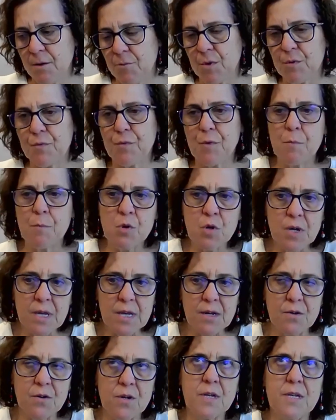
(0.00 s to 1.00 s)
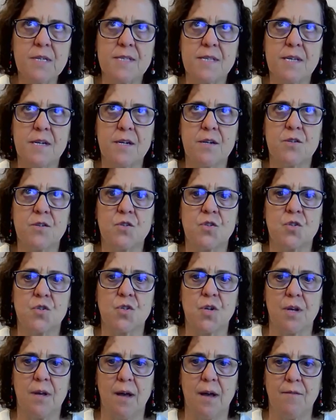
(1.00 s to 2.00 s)
but from your
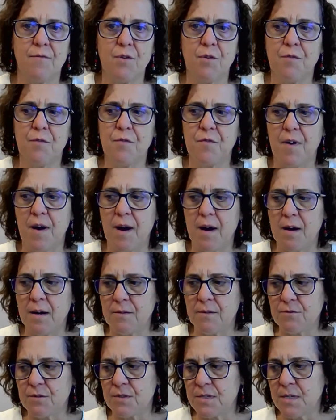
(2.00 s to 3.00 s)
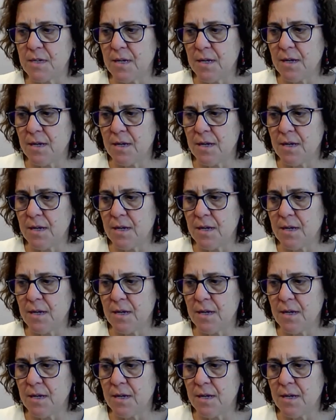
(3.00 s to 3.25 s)
research, have you found